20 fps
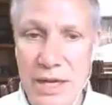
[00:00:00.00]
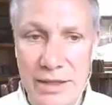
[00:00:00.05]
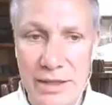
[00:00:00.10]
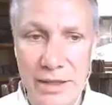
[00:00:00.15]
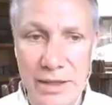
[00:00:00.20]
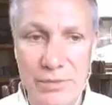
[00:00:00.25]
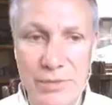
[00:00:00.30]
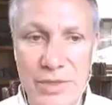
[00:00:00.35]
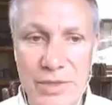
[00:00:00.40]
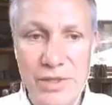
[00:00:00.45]

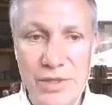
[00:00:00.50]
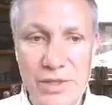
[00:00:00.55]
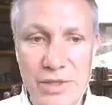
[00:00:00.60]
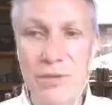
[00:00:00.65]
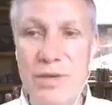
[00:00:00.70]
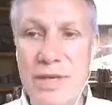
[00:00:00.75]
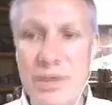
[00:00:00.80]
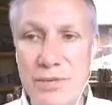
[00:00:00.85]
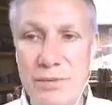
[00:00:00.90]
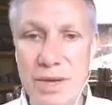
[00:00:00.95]
that we
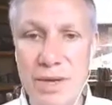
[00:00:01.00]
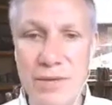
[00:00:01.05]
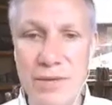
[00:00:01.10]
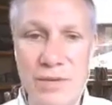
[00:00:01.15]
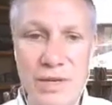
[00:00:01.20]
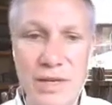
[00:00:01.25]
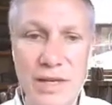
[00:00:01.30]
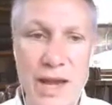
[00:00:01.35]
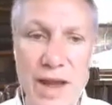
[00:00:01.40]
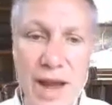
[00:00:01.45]
secrete when
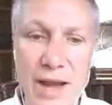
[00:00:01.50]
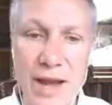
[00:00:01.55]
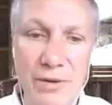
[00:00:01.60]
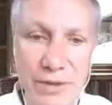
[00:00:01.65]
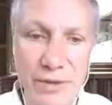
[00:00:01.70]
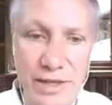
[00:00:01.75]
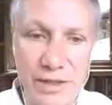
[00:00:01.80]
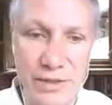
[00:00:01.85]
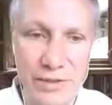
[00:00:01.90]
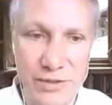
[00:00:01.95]
we get
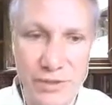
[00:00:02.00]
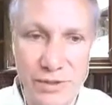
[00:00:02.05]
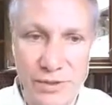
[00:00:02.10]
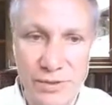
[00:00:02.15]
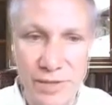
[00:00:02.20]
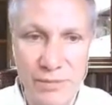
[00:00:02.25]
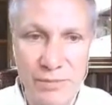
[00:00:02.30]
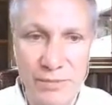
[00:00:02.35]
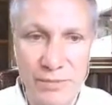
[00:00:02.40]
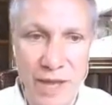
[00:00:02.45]
angry. So
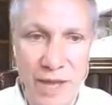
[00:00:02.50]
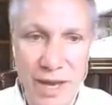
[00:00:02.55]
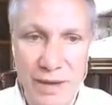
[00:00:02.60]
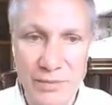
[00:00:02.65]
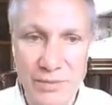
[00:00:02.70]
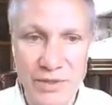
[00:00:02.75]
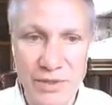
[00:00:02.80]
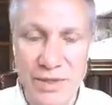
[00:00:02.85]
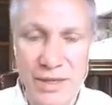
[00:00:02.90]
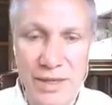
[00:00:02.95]

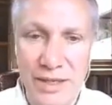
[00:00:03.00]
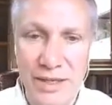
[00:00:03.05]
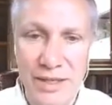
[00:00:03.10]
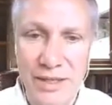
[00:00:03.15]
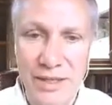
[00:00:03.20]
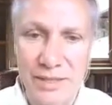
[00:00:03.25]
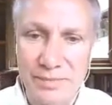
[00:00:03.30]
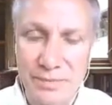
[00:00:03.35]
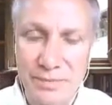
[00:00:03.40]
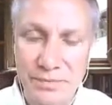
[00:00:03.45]
sometimes it's,
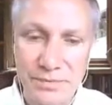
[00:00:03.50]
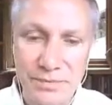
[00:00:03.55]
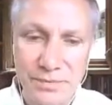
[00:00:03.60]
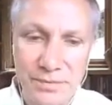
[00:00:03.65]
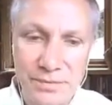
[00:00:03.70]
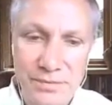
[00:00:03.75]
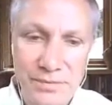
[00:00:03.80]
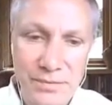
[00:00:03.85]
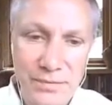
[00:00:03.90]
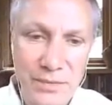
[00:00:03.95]

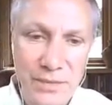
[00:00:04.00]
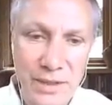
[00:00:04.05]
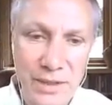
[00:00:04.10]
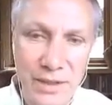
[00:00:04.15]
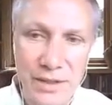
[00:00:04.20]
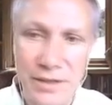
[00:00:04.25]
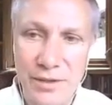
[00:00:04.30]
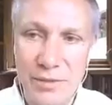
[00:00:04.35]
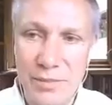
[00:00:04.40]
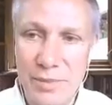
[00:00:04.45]

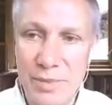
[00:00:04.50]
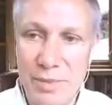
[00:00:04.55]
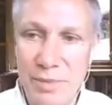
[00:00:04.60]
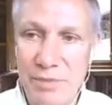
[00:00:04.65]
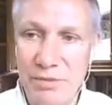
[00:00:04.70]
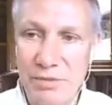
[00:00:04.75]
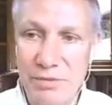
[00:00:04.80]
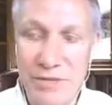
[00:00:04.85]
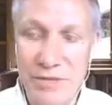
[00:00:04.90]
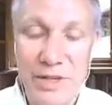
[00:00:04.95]
you know,
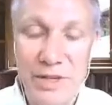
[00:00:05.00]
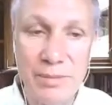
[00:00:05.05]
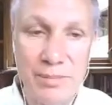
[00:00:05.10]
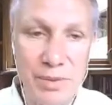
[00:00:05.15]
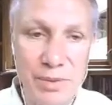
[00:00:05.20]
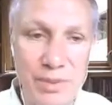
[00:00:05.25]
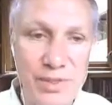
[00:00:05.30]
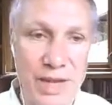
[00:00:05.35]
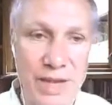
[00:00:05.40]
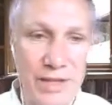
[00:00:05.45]
people feel
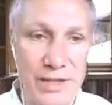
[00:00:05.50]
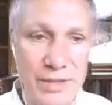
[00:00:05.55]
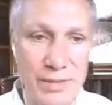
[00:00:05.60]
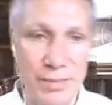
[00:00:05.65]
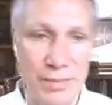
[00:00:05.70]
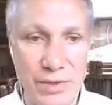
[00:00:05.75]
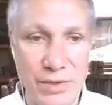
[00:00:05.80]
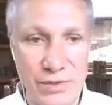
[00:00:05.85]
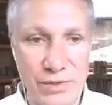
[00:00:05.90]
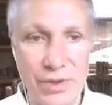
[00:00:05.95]

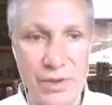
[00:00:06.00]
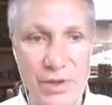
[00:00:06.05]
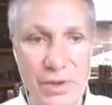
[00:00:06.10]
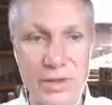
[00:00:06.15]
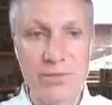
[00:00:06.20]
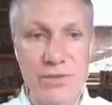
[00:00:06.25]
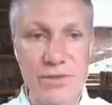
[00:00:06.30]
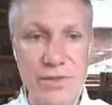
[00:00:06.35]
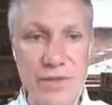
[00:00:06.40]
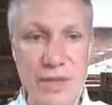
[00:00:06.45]
possessed because
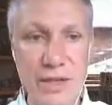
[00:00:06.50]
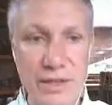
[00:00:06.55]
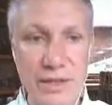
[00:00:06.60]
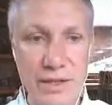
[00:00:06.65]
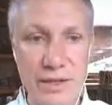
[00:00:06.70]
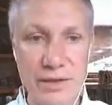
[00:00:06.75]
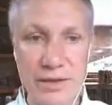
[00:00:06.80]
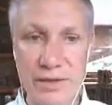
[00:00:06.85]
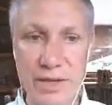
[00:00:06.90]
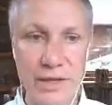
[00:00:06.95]
all of a
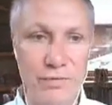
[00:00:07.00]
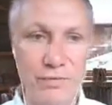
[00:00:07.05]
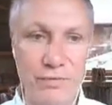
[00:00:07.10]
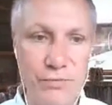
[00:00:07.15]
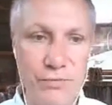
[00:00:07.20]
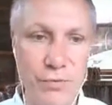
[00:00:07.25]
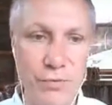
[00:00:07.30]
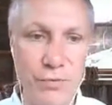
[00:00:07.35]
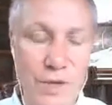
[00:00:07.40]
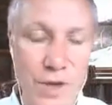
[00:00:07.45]
sudden they're, they,
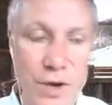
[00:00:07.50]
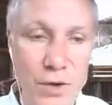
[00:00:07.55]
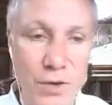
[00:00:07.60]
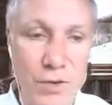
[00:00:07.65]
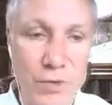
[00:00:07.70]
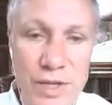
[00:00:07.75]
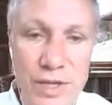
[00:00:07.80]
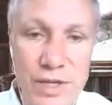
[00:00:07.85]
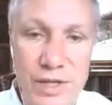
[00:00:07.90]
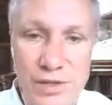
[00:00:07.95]
for no
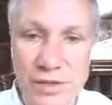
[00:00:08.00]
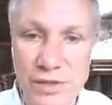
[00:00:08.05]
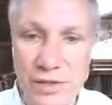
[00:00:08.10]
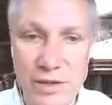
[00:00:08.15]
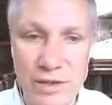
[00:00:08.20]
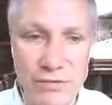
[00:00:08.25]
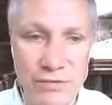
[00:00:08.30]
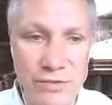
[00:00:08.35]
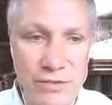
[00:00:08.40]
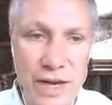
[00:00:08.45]
reason,
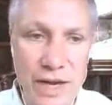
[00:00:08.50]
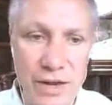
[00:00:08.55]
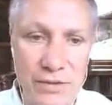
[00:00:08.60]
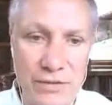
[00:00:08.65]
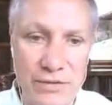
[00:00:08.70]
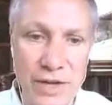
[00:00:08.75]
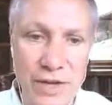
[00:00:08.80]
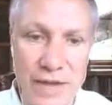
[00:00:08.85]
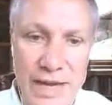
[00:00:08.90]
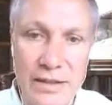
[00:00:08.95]
they fly
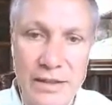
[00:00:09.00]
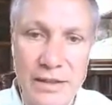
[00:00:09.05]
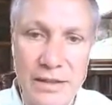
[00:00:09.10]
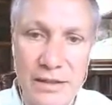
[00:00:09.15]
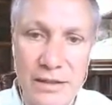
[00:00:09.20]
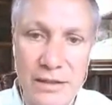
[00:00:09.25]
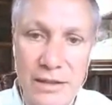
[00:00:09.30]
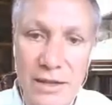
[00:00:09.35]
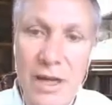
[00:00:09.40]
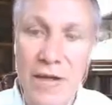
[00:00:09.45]
off the
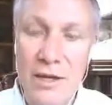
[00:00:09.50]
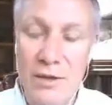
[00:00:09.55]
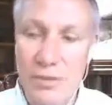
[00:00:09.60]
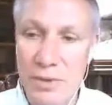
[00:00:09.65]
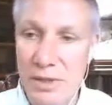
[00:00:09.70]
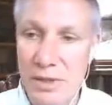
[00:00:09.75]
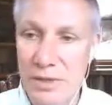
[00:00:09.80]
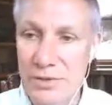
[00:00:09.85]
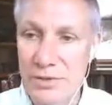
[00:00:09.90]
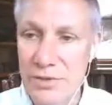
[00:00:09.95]
handle.
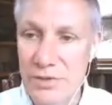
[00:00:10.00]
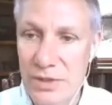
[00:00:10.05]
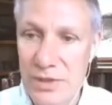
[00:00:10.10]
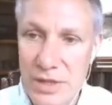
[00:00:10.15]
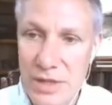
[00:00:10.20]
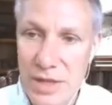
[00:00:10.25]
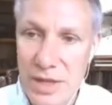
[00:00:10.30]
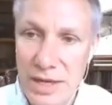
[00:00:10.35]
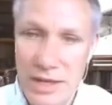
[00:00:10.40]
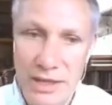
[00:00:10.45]
Well,
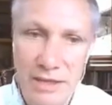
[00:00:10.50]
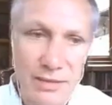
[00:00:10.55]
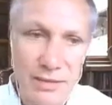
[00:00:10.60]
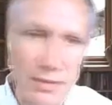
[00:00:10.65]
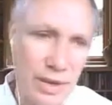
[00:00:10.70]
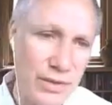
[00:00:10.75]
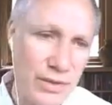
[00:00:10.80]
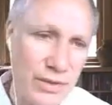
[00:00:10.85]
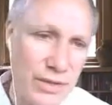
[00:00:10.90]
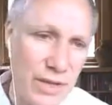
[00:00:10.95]
just like
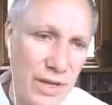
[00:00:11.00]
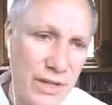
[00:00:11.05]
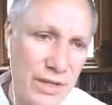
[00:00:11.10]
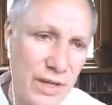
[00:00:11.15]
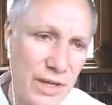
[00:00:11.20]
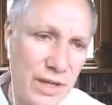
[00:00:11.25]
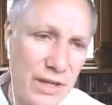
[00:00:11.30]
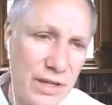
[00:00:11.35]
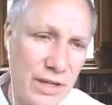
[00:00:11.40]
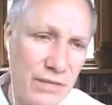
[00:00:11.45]

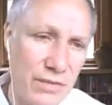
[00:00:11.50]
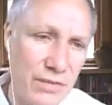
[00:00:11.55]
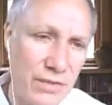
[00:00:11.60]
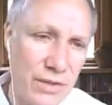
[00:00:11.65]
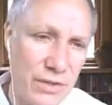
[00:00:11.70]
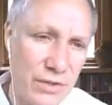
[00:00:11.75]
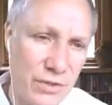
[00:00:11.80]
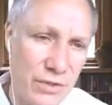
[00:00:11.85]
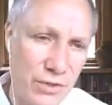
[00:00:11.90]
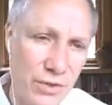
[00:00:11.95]
parasites can give
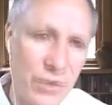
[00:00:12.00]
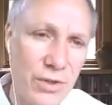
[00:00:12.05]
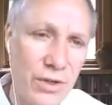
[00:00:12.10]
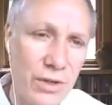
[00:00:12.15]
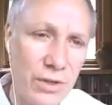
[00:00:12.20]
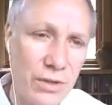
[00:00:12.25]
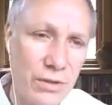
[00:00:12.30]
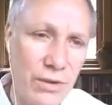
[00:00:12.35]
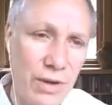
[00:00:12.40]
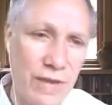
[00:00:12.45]
us sugar
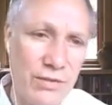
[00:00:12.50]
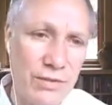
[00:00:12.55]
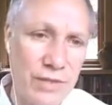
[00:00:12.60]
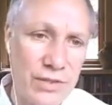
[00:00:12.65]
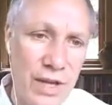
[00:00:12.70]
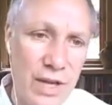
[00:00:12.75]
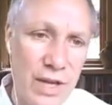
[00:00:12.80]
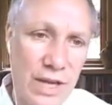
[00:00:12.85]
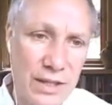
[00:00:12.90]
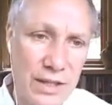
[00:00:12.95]
cravings,
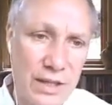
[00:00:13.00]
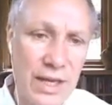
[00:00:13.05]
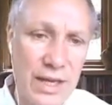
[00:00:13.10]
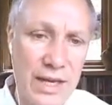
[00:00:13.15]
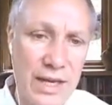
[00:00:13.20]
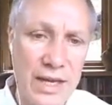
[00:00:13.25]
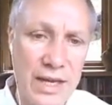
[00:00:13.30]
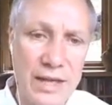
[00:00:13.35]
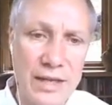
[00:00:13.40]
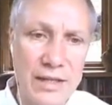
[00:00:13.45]

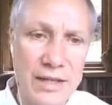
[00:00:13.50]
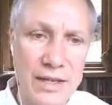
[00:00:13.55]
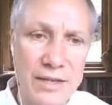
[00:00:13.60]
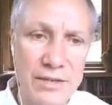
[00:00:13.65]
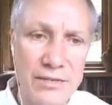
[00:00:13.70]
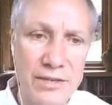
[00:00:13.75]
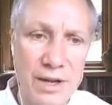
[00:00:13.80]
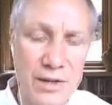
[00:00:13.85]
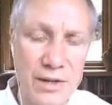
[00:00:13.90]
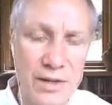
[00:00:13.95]
they can
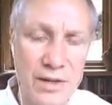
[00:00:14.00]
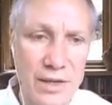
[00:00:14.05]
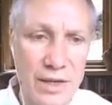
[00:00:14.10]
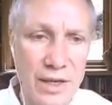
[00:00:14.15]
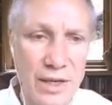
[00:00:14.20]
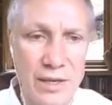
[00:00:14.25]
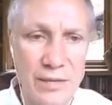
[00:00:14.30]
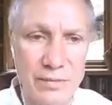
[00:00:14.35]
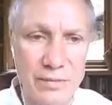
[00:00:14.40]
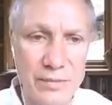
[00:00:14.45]
give us
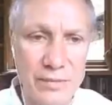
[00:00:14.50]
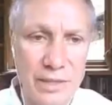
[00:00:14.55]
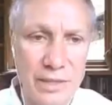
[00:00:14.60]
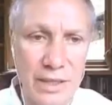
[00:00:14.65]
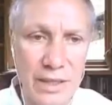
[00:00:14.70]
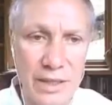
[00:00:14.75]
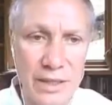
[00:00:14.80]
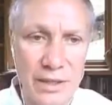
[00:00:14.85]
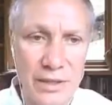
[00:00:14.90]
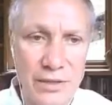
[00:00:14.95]
um,
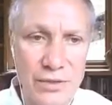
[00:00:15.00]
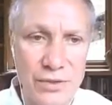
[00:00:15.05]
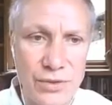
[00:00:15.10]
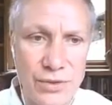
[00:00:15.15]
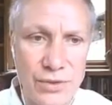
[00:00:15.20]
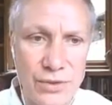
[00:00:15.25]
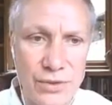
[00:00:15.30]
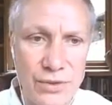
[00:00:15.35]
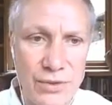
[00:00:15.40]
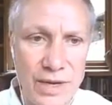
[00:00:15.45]

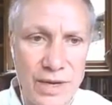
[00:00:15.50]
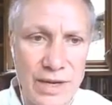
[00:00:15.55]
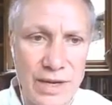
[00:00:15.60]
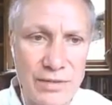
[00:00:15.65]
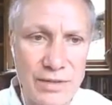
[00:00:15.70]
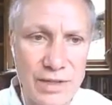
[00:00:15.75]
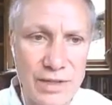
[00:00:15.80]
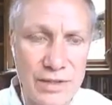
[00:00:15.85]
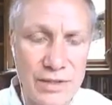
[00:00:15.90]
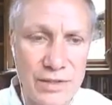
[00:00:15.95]
certain
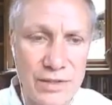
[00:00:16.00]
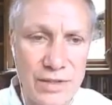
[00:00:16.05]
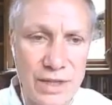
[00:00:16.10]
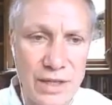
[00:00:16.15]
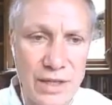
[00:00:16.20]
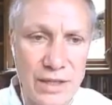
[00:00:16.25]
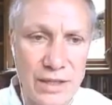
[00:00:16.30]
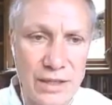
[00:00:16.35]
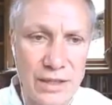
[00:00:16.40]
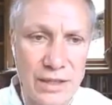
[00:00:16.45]
cravings
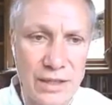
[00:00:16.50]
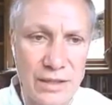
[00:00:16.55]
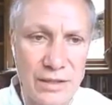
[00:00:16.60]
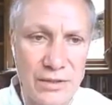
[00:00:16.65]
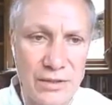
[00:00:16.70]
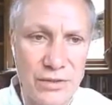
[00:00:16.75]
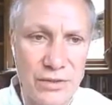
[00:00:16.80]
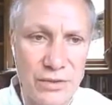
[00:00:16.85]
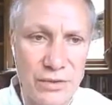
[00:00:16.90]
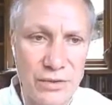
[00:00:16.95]
uh,
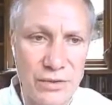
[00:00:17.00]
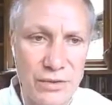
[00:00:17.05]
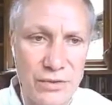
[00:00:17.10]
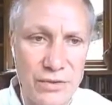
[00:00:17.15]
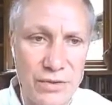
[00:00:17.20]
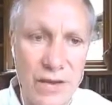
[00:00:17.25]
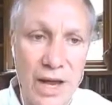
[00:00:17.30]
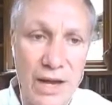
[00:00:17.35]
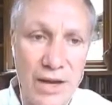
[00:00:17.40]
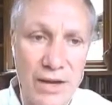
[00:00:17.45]
to, to
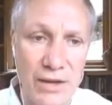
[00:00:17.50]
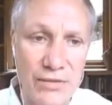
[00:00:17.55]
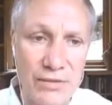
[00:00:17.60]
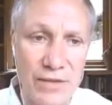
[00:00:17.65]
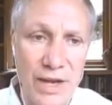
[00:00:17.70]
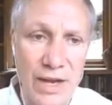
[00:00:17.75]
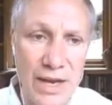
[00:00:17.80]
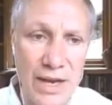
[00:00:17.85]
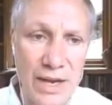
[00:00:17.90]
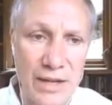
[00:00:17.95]
fly off
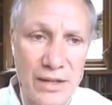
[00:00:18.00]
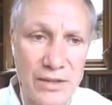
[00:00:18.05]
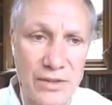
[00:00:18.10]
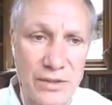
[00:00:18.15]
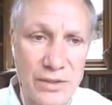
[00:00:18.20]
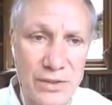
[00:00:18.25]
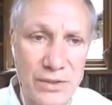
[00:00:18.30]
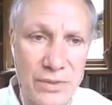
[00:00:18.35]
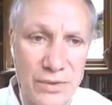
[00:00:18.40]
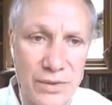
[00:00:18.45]
the handle
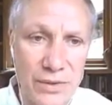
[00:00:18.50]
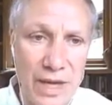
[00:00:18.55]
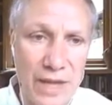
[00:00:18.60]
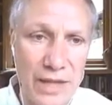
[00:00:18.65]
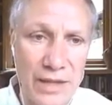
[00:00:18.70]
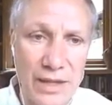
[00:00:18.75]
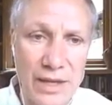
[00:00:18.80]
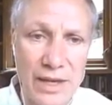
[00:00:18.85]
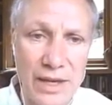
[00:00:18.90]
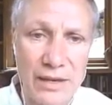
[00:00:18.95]
so
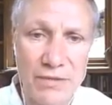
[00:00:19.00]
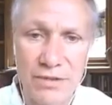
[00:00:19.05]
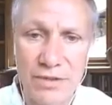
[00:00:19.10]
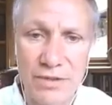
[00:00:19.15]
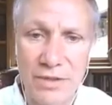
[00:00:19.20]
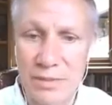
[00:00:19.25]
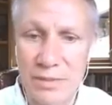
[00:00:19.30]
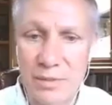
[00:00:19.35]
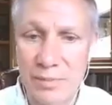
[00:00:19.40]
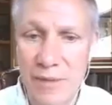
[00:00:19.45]
that they
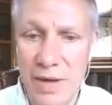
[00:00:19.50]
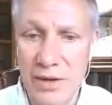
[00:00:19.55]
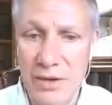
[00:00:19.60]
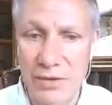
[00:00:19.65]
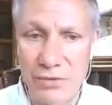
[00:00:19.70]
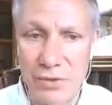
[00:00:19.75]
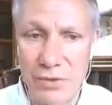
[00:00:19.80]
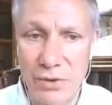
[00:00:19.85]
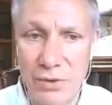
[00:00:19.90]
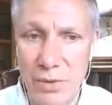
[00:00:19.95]
feel
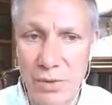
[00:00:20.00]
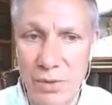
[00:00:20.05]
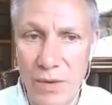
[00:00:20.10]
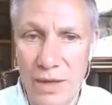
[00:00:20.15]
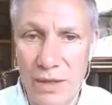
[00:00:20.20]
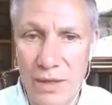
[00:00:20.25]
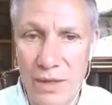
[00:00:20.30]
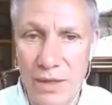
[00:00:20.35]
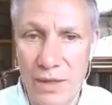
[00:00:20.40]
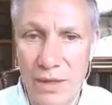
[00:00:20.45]
better for a while.